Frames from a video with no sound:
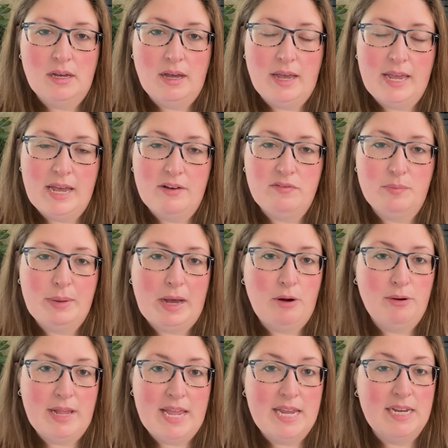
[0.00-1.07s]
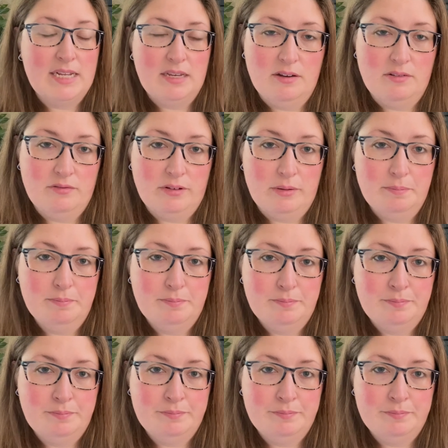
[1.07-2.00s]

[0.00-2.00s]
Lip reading: I have about 80 them.